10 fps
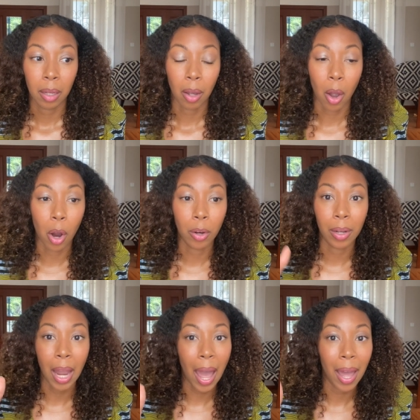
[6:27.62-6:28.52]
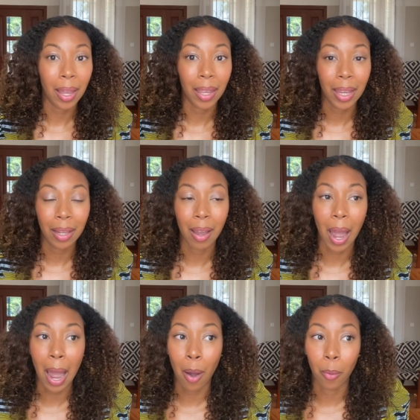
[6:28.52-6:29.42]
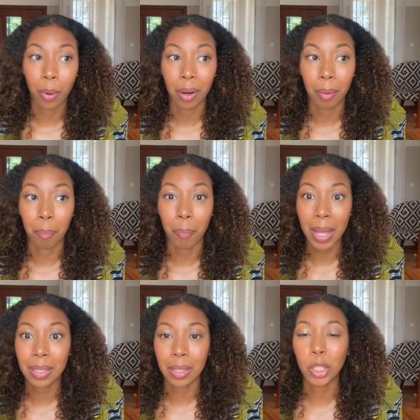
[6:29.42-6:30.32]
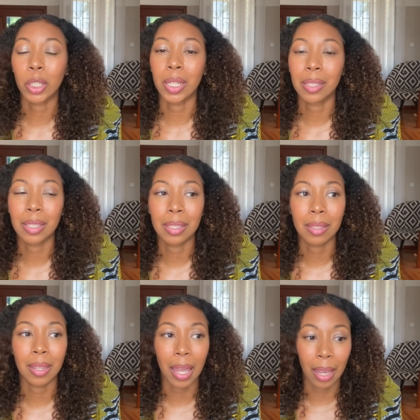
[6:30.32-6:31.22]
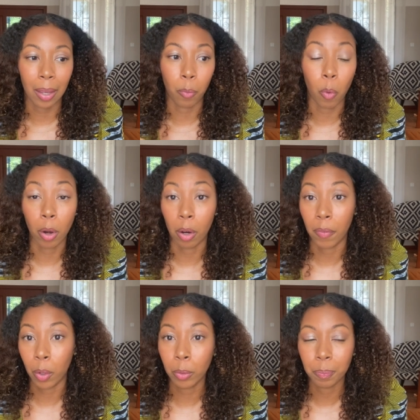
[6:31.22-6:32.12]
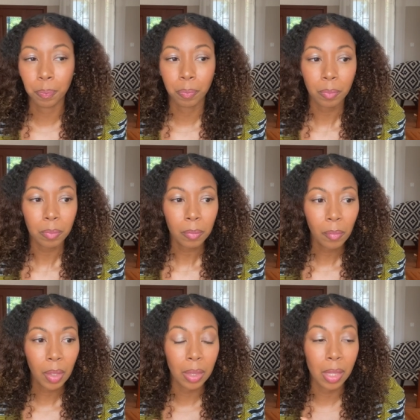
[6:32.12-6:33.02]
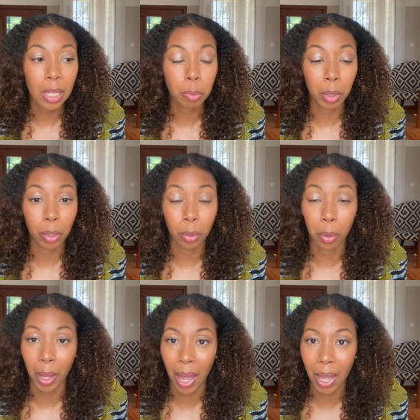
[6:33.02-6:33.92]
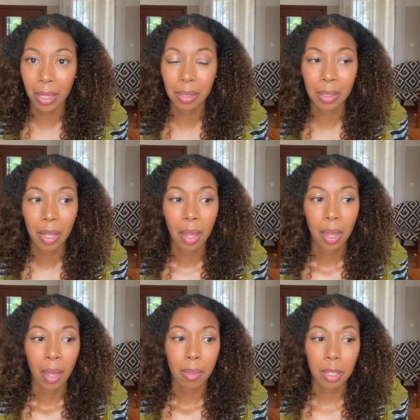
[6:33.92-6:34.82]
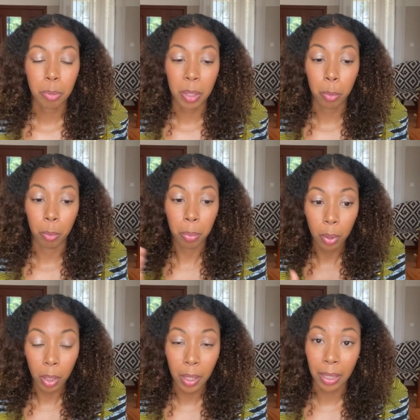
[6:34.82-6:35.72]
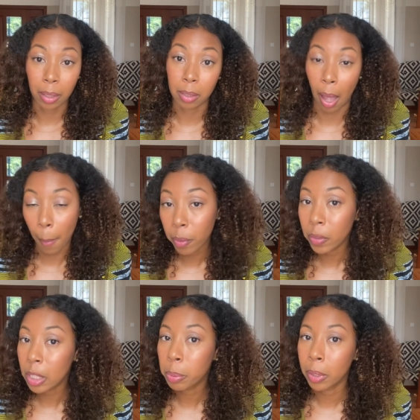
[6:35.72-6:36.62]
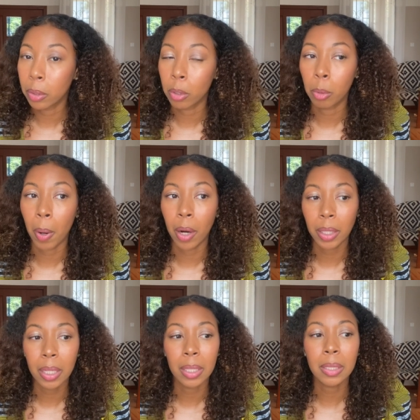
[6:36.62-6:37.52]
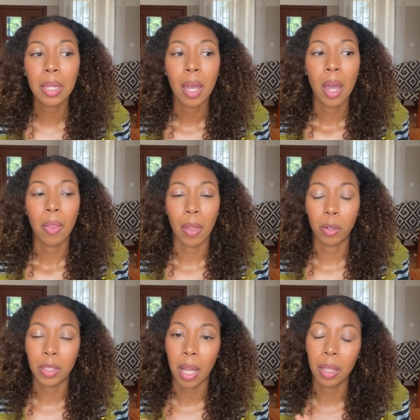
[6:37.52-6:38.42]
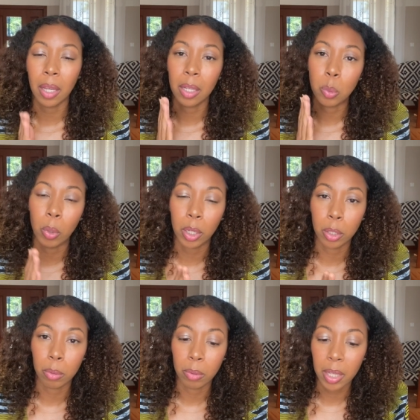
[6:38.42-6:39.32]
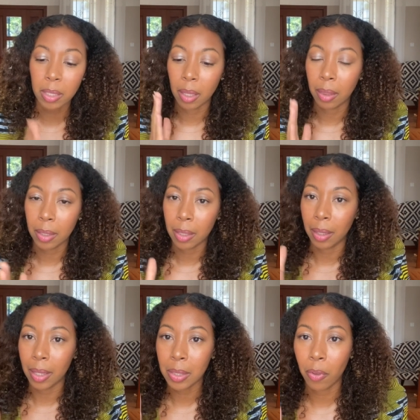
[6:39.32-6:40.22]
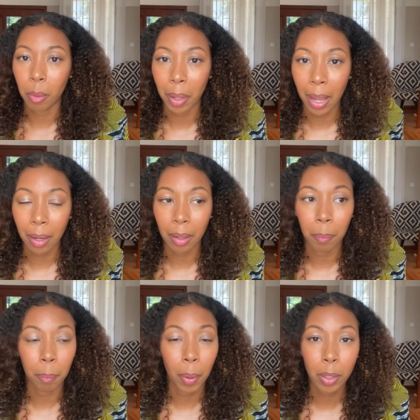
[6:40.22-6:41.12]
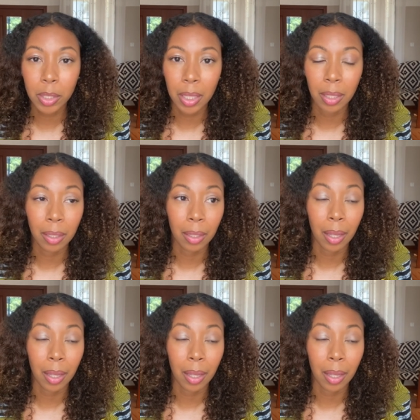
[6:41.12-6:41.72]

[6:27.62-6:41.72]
are not in our best interests. They want our vote. These political heads, these people put at the top of these political parties that are telling us we're going to do this and this and this for the Black person,